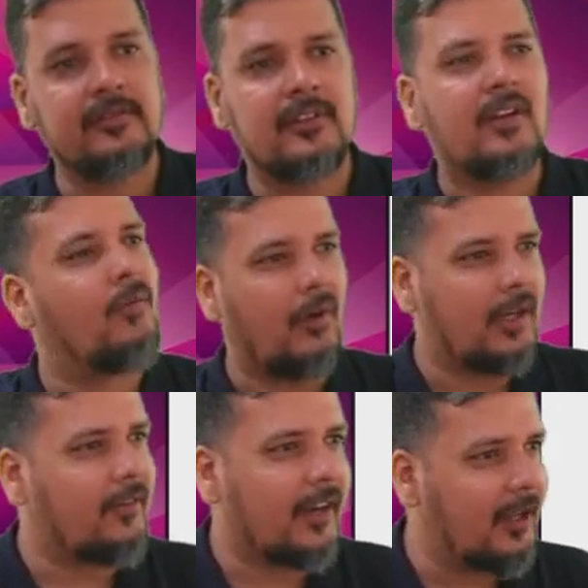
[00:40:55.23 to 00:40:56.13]

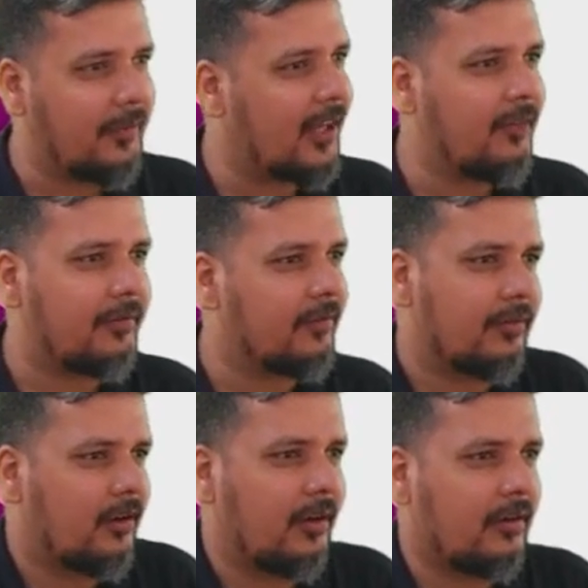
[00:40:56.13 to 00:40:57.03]
Whatever name they give,
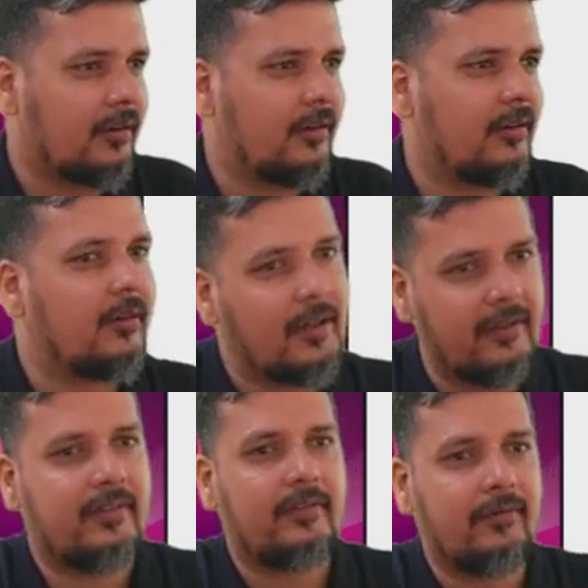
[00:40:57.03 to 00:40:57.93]
it's not. It
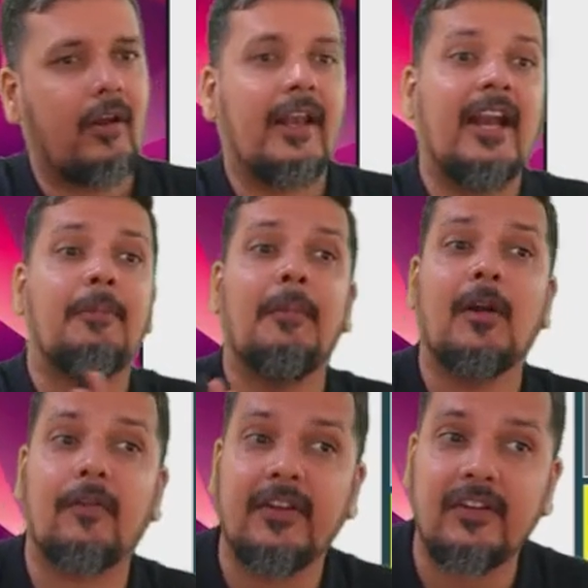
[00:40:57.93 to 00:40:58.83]
is for late
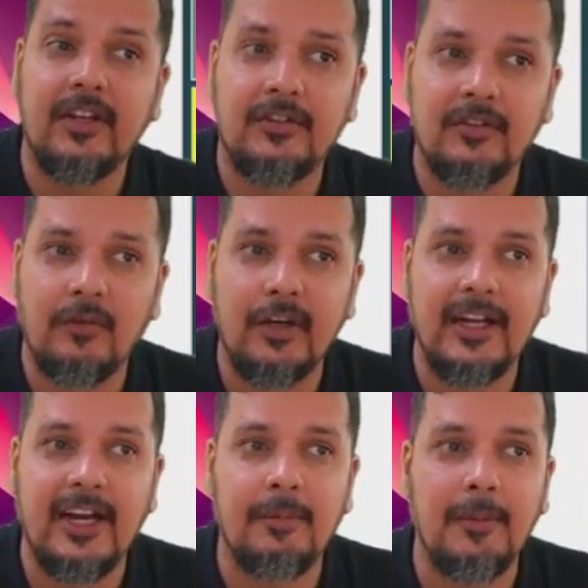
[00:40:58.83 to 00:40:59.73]
payment of consideration. For
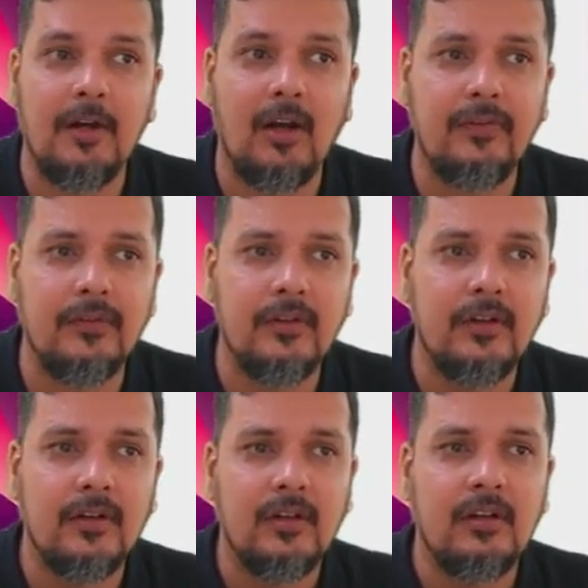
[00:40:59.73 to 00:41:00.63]
delayed payment of,
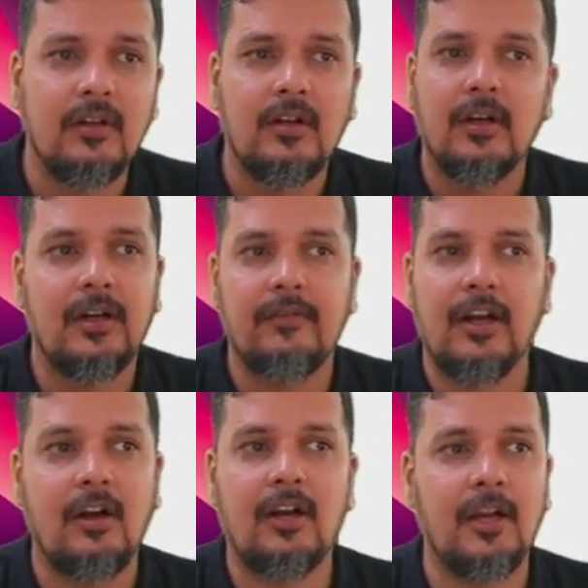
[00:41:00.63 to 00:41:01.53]
we are
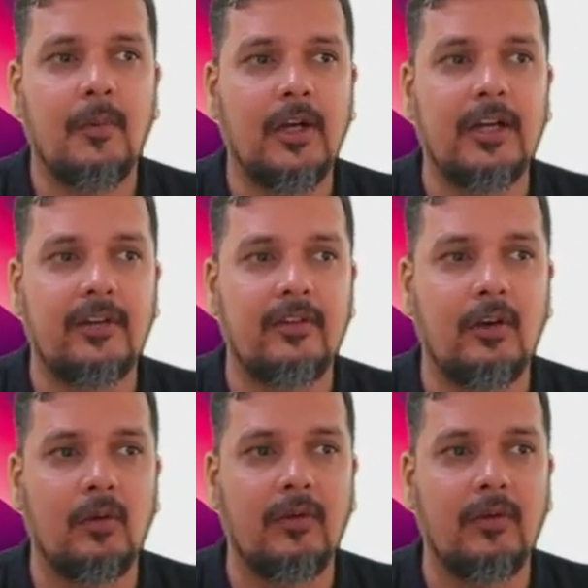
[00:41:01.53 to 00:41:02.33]
not talking about interest on loan.